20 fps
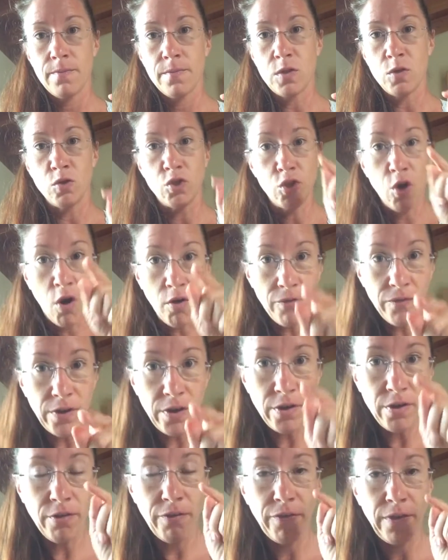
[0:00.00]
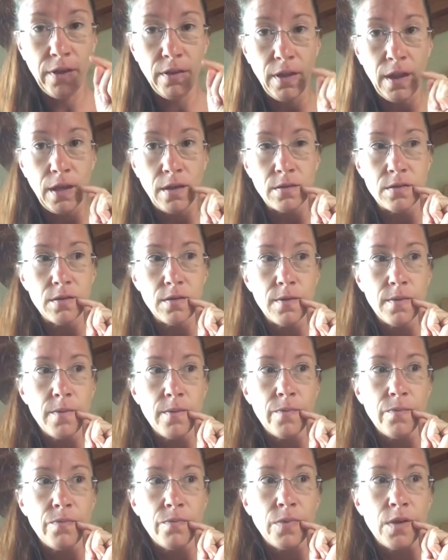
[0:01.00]
So don't feel your feelings.
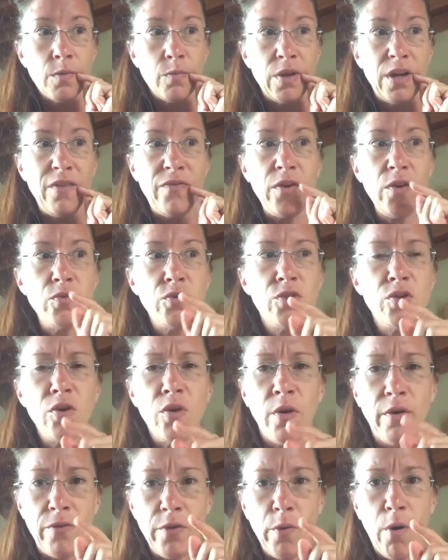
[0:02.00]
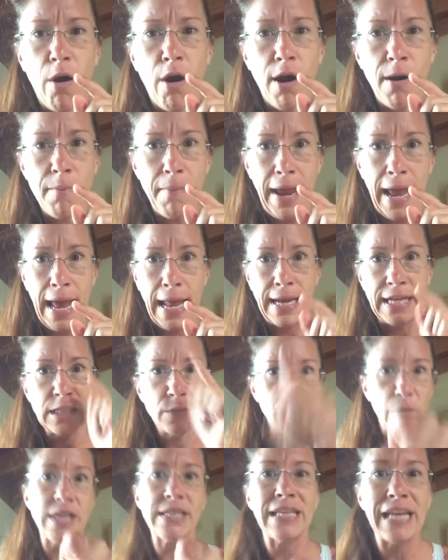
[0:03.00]
But if you do, if you are mad,
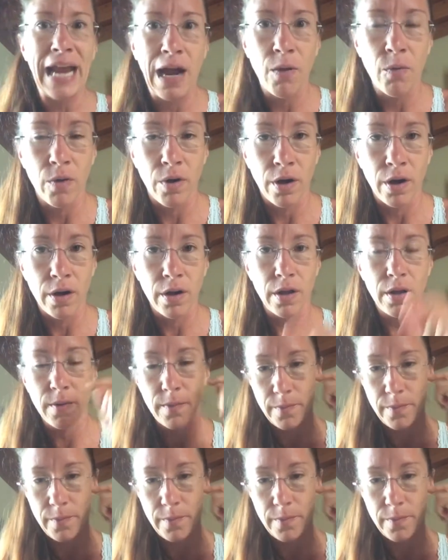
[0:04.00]
express it outward.